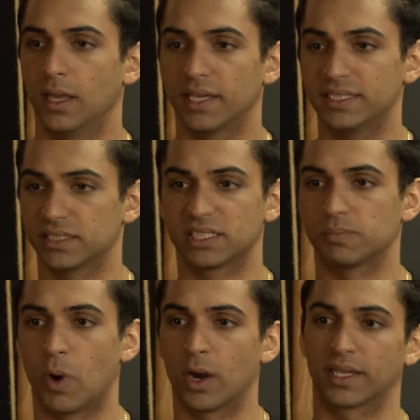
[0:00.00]
He's a
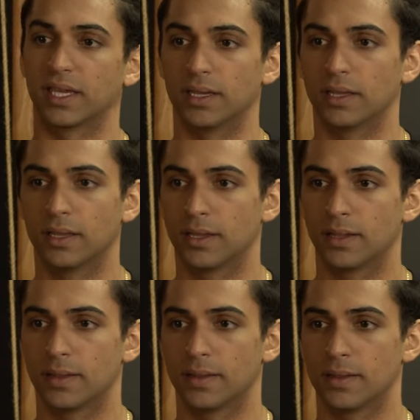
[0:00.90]
smart kid.
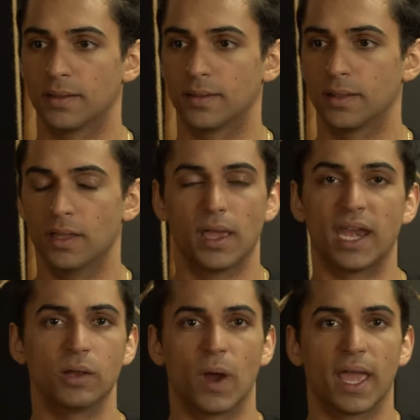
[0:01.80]

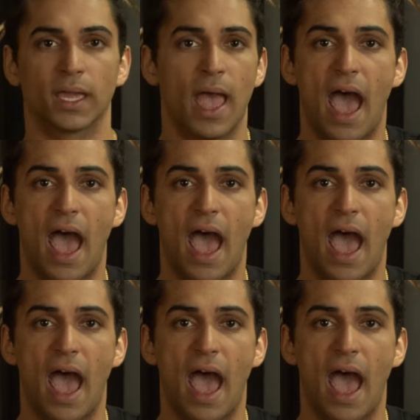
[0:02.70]
Anyway,